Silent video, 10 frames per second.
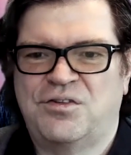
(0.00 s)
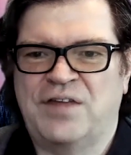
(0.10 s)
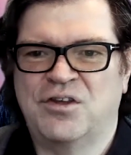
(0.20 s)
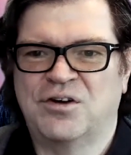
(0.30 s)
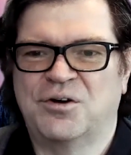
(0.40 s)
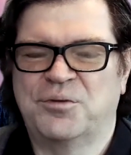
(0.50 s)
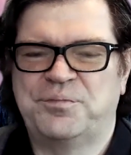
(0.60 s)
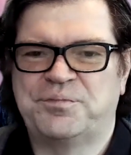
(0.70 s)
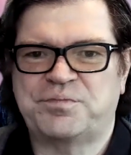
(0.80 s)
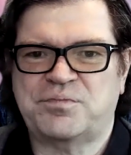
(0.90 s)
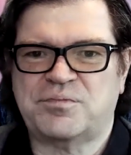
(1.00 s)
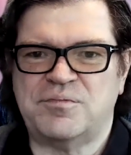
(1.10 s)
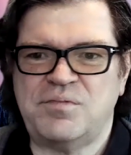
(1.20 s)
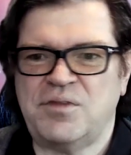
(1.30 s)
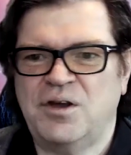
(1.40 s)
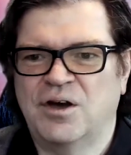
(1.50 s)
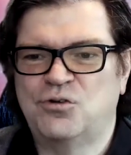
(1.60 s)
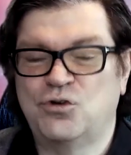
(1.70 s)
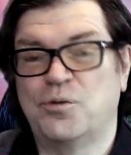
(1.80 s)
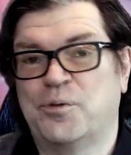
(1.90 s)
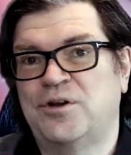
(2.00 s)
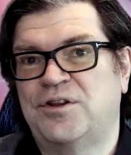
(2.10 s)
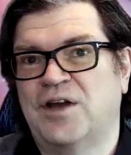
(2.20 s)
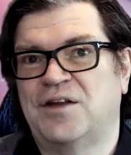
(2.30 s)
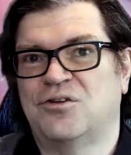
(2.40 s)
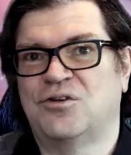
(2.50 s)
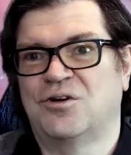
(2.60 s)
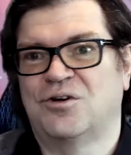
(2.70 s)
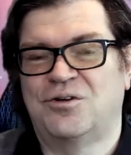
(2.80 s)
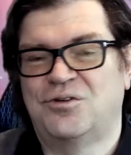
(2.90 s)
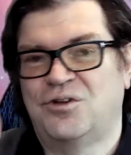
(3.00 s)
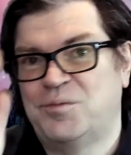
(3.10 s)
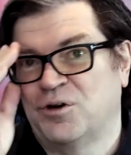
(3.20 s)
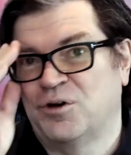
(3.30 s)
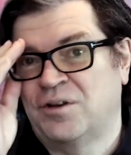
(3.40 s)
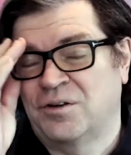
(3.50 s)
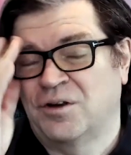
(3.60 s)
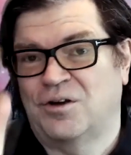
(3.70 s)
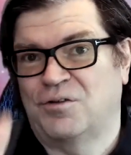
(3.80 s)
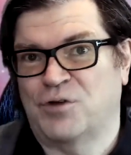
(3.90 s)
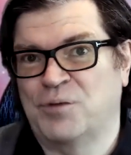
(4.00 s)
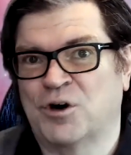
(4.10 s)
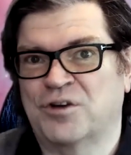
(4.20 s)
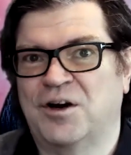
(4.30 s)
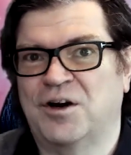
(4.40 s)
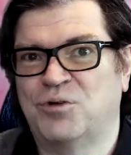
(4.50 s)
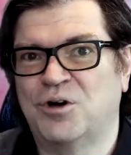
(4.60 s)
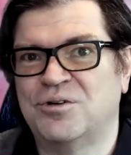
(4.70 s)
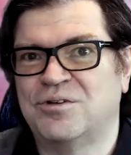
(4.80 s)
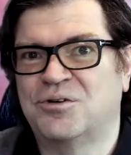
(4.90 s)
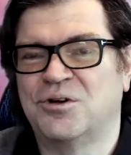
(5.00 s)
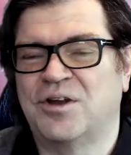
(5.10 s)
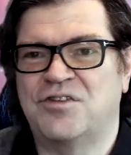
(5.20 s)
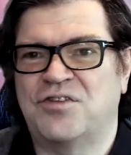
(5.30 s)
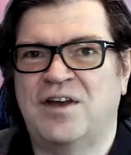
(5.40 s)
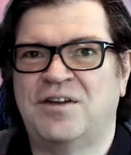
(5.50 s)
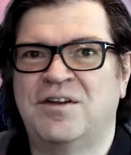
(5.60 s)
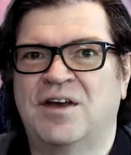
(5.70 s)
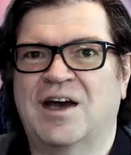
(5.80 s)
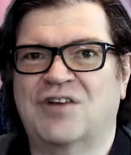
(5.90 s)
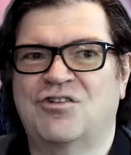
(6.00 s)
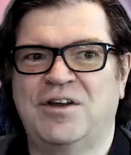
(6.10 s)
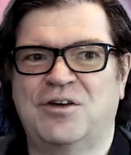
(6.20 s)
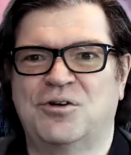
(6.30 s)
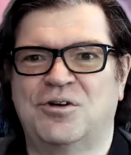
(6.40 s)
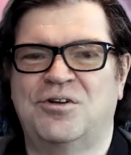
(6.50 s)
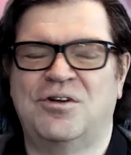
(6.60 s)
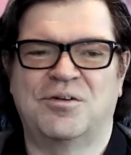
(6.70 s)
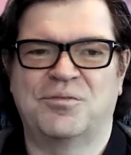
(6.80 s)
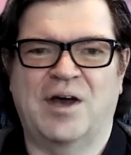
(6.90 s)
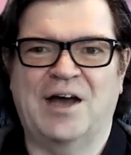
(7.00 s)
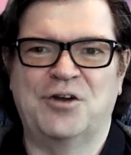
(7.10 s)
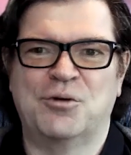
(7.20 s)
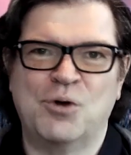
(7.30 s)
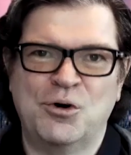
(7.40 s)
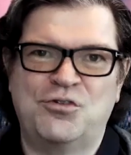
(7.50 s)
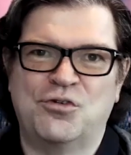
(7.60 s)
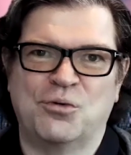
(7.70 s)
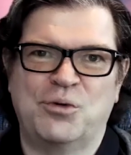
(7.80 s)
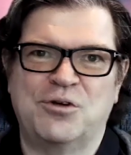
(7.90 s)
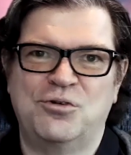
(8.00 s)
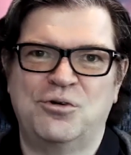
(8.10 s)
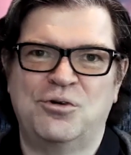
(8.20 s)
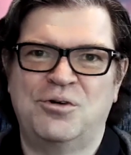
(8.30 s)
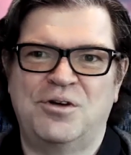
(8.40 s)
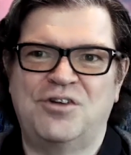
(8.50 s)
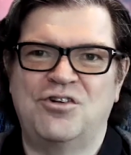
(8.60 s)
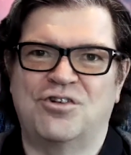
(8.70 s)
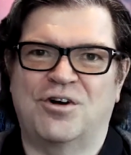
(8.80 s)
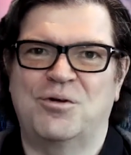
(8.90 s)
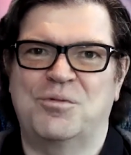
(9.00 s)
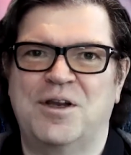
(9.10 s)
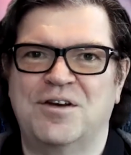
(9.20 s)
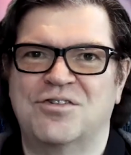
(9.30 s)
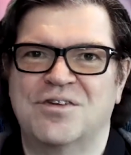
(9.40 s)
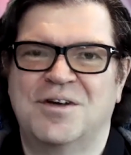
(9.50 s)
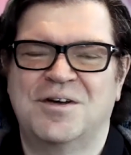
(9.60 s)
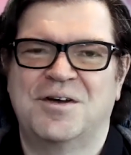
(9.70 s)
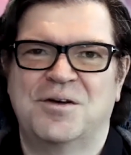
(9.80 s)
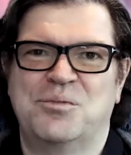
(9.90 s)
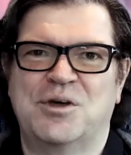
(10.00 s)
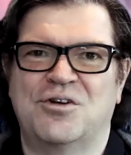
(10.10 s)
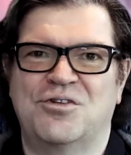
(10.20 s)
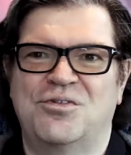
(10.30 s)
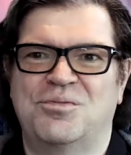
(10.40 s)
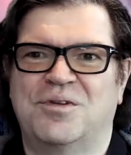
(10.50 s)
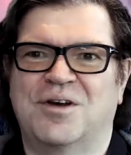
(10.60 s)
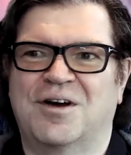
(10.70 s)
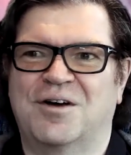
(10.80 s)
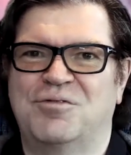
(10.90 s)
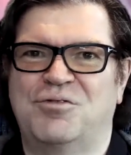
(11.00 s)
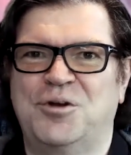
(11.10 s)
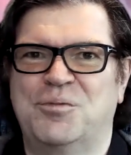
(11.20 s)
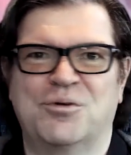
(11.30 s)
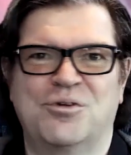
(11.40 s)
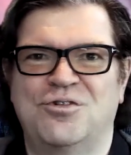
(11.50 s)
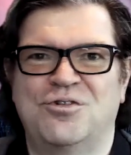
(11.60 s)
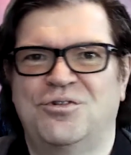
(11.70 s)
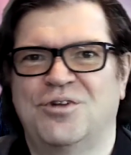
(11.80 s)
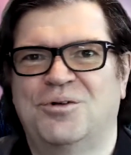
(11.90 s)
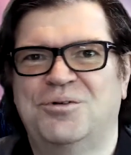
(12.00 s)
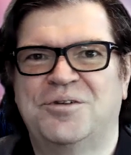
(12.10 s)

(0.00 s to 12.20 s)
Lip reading: to the point that the deep learning framework that I wrote called SN actually had a mode so we could do integer arithmetics, because floating point was just too slow.